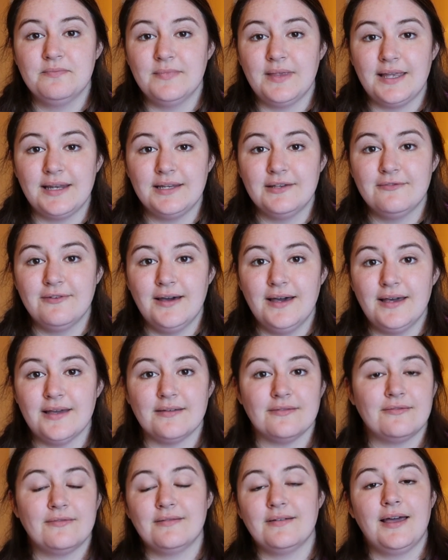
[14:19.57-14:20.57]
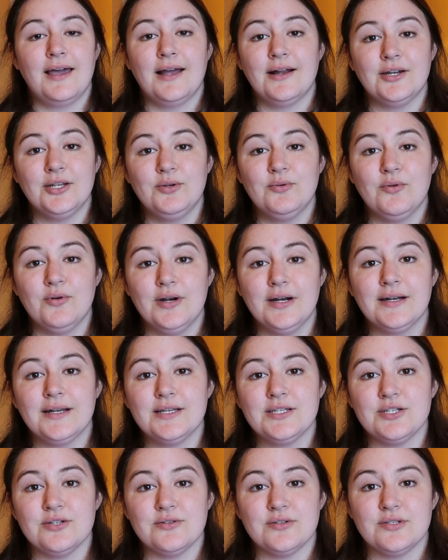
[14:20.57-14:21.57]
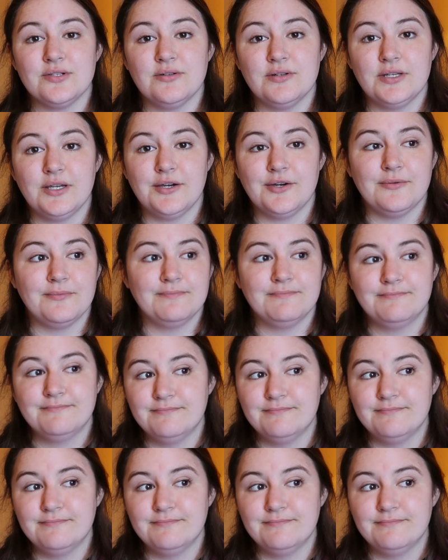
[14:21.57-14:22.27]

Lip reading: 85, how do you organize your studio?